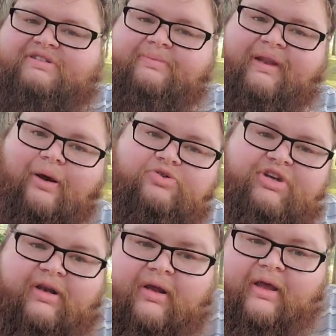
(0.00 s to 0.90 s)

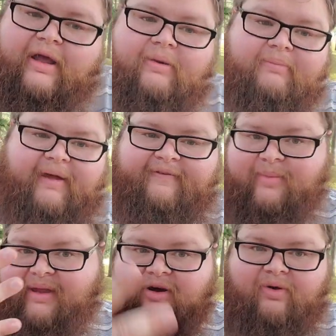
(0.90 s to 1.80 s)
lounging, and my
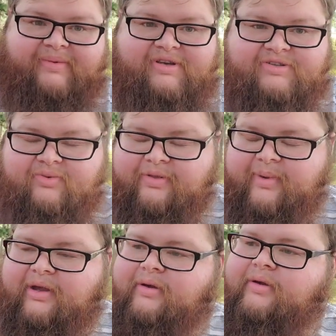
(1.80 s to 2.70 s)
filming equipment's also with me,
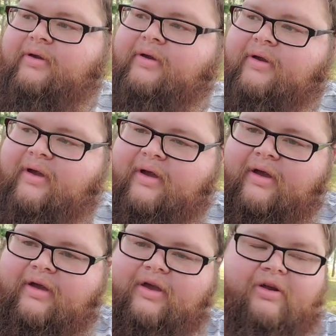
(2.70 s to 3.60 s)

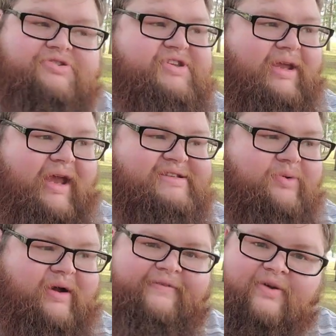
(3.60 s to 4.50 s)
you know, just in case I
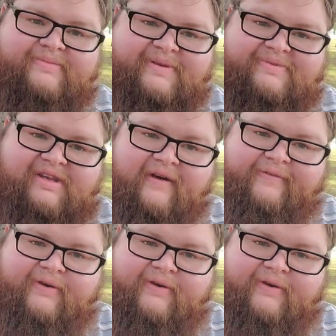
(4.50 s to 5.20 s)
want to film some stuff.